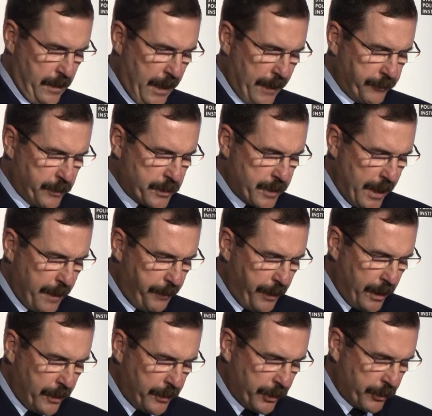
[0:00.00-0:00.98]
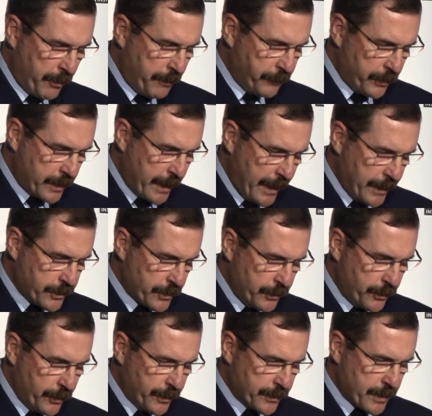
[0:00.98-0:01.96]
I have to say, Peter, that your
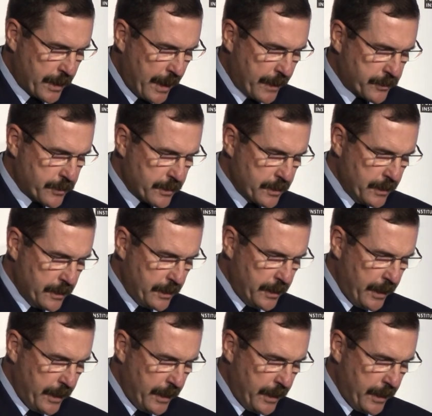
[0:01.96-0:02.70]
invitation to discuss